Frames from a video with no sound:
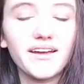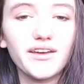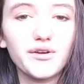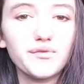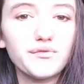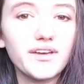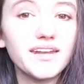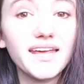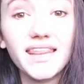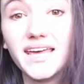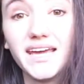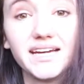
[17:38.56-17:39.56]
if
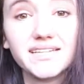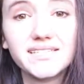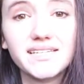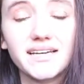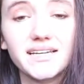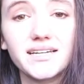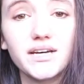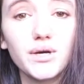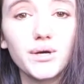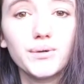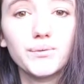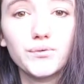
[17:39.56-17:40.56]
anything I said
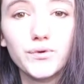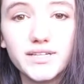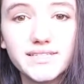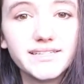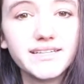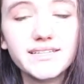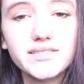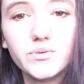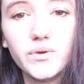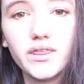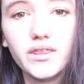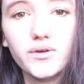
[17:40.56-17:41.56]
resonates
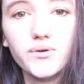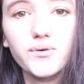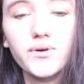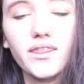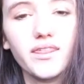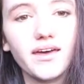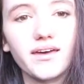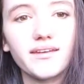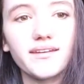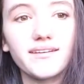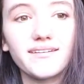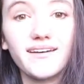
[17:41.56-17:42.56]
with you,
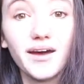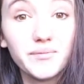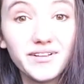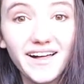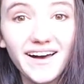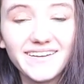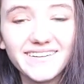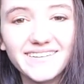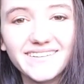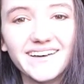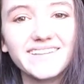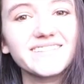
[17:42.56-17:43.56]
then I'm glad.
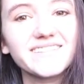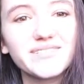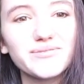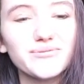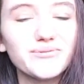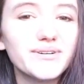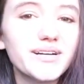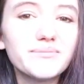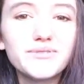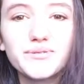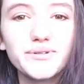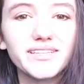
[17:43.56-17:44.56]
That's what
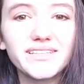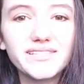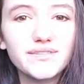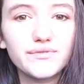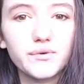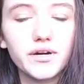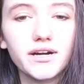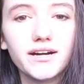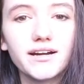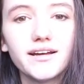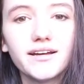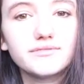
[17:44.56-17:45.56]
I'm doing this
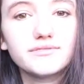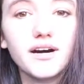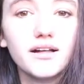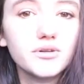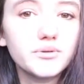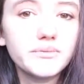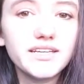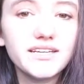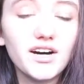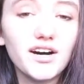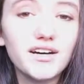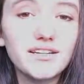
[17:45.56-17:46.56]
for. Follow
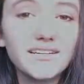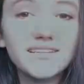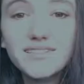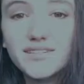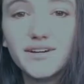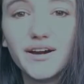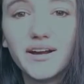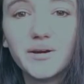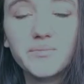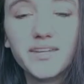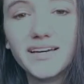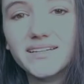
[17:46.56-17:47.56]
me on
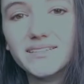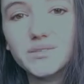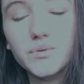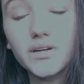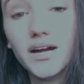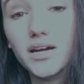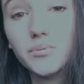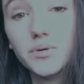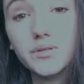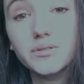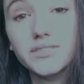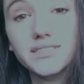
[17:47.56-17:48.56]
Instagram. That is where I
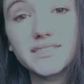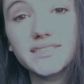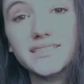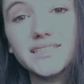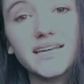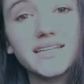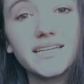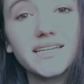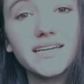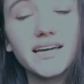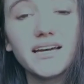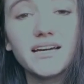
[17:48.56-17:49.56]
post
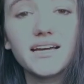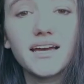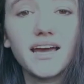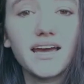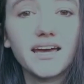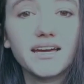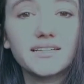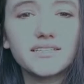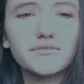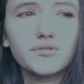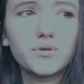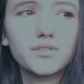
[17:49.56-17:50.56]
daily. And
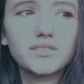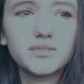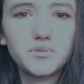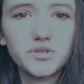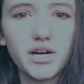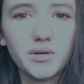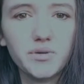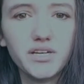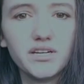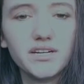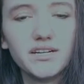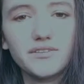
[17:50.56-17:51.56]
of course, subscribe
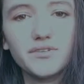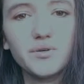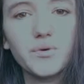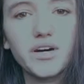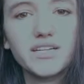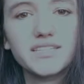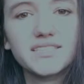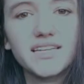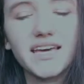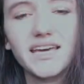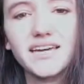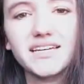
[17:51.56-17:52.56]
here if you want.
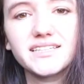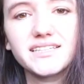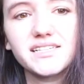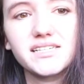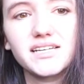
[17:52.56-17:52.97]
And